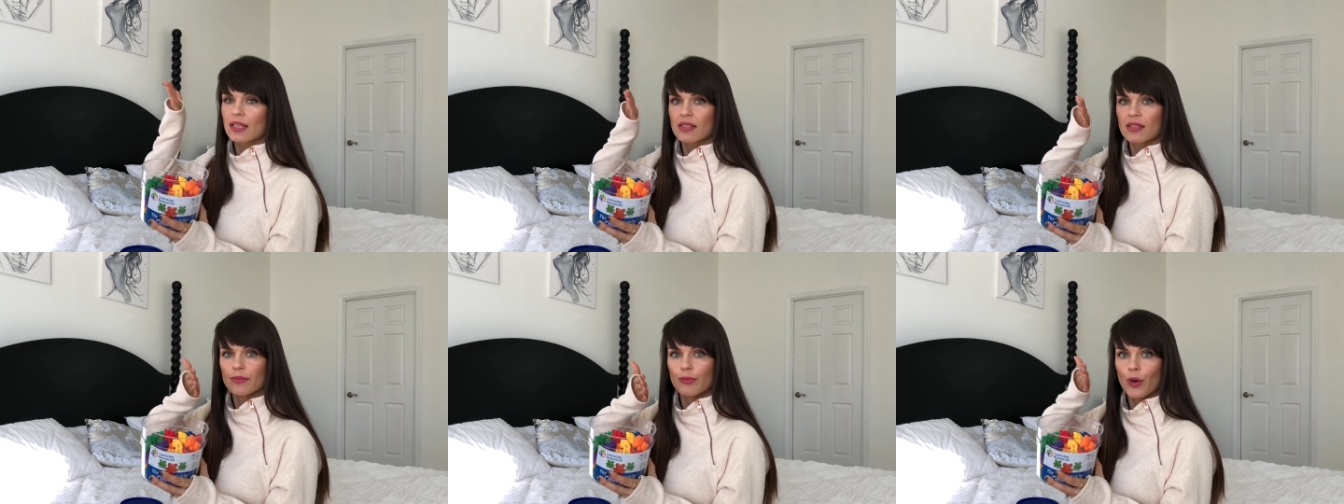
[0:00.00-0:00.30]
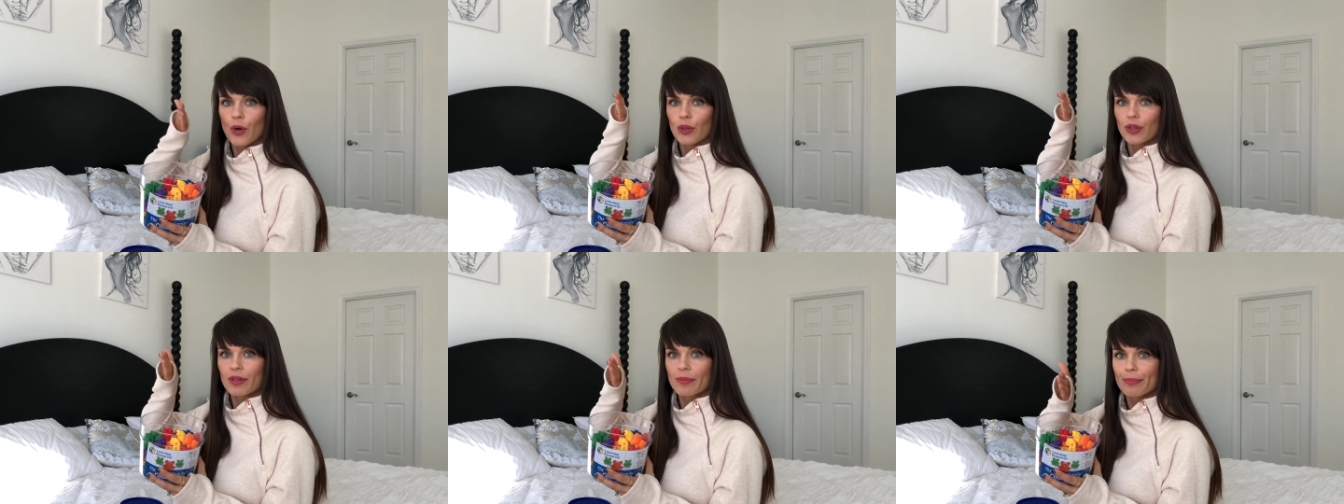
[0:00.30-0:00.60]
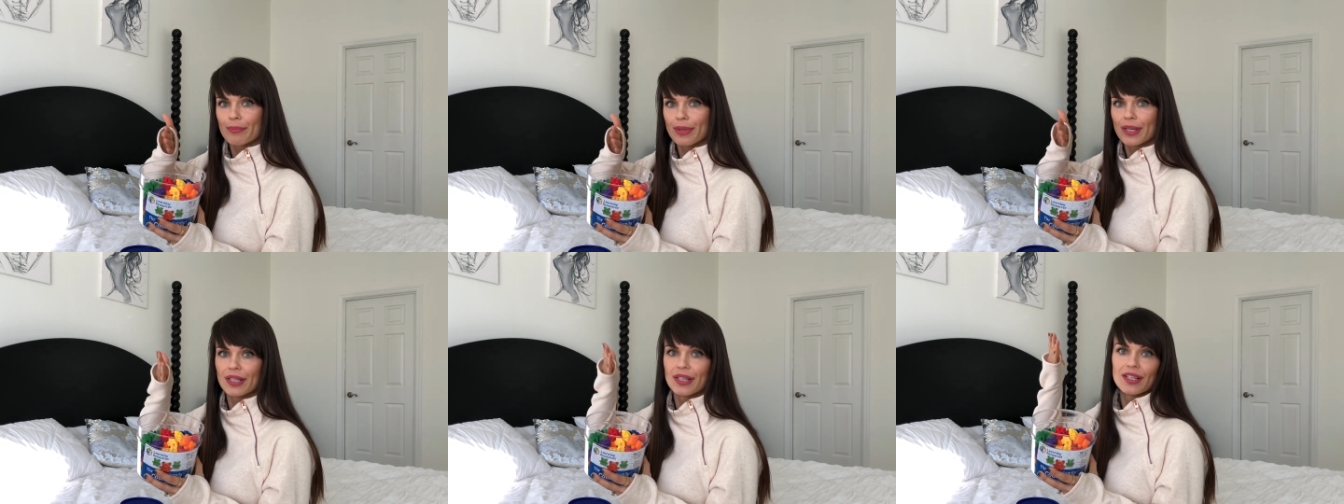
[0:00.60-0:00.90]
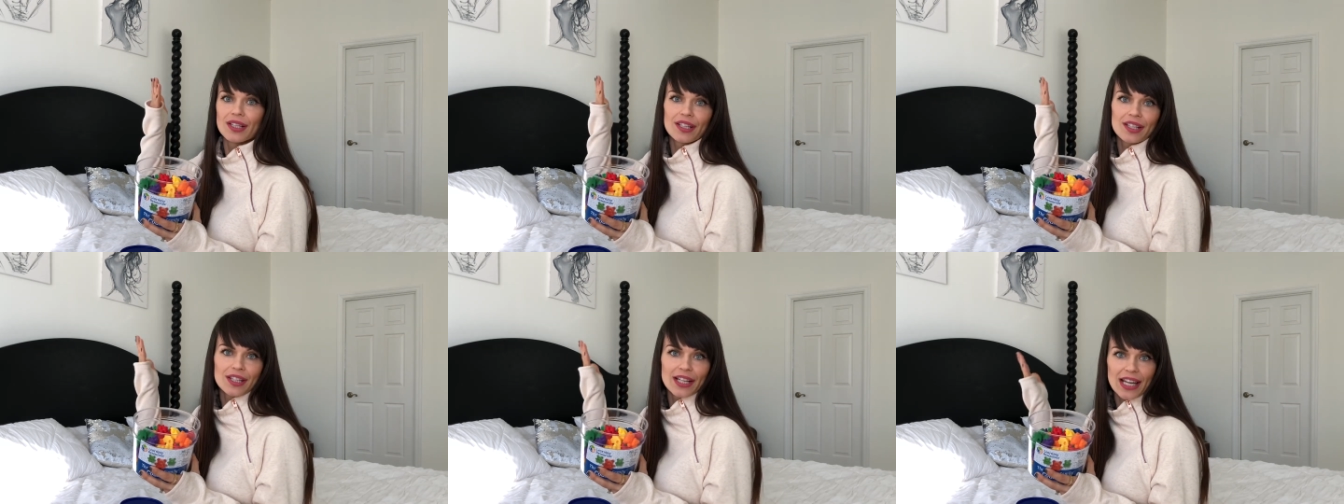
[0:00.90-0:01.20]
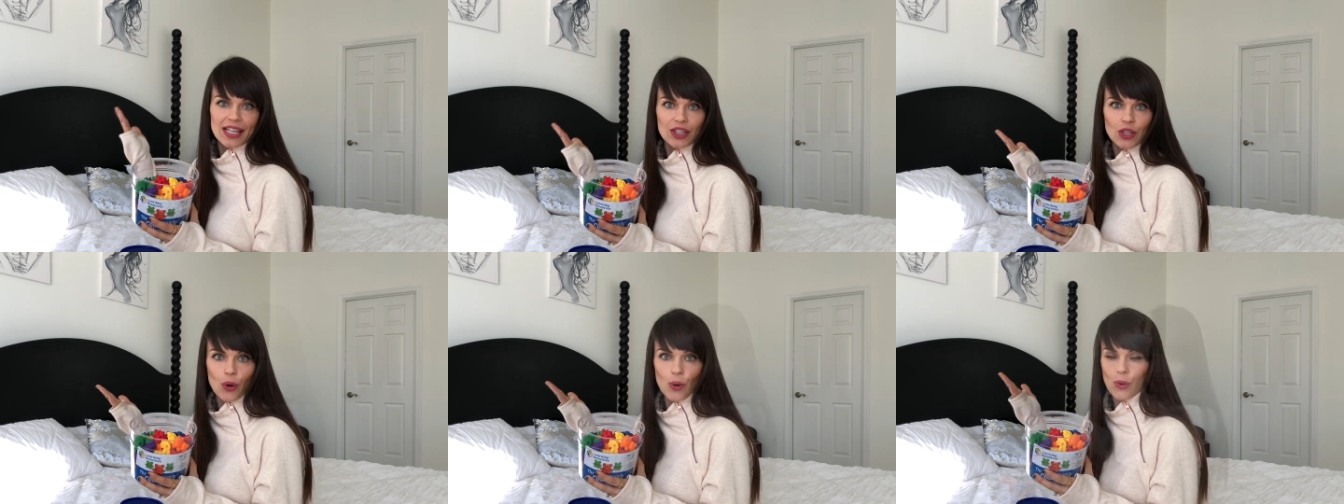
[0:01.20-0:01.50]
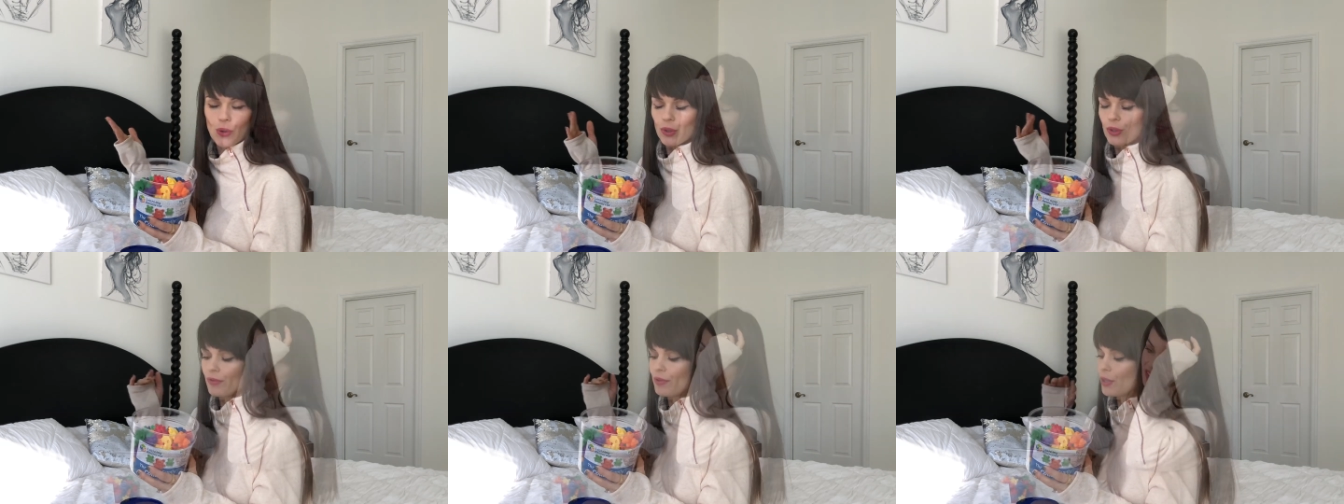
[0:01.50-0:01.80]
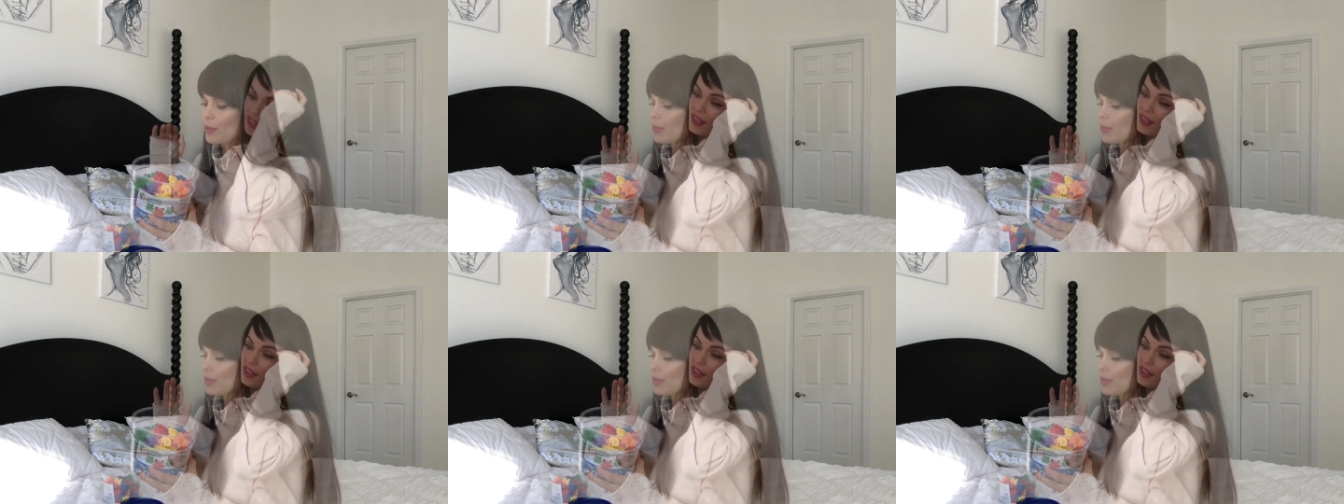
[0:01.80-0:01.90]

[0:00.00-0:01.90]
smaller, bigger, and all of